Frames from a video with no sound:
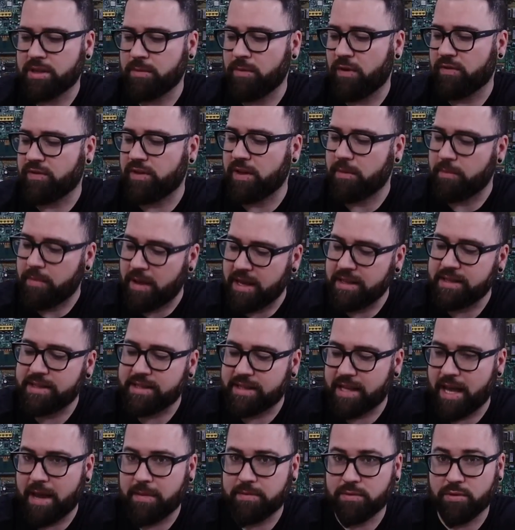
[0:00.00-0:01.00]
some of the main
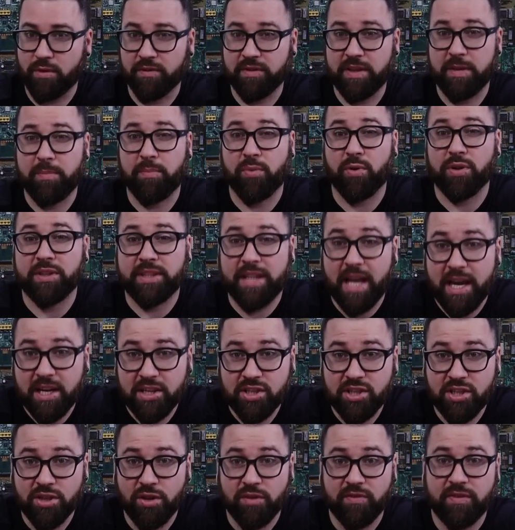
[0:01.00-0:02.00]
steps of the
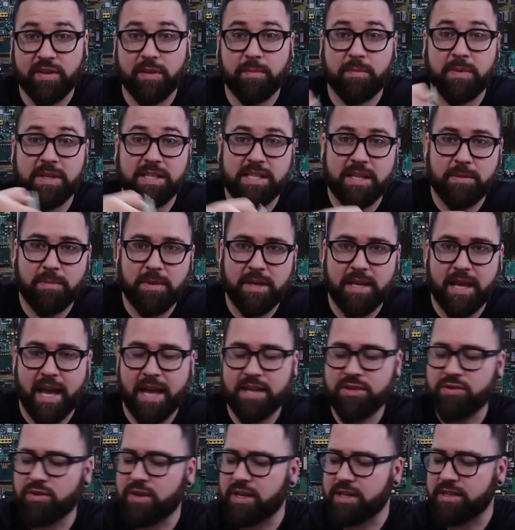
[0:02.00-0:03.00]
production of the PCB,
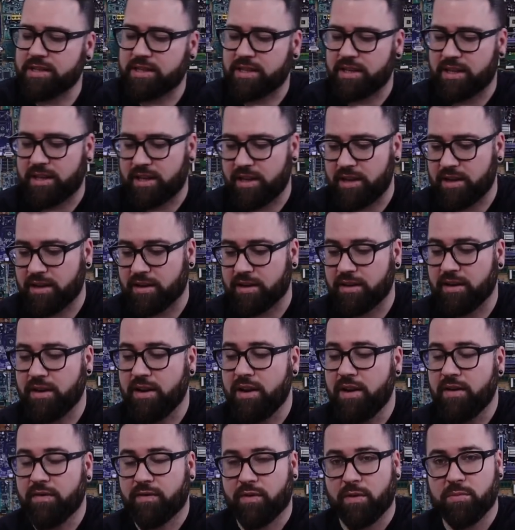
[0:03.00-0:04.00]
as you can see here,
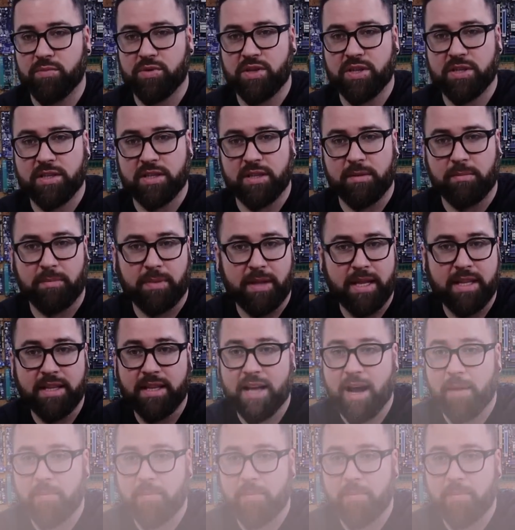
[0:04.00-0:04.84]
from just the plain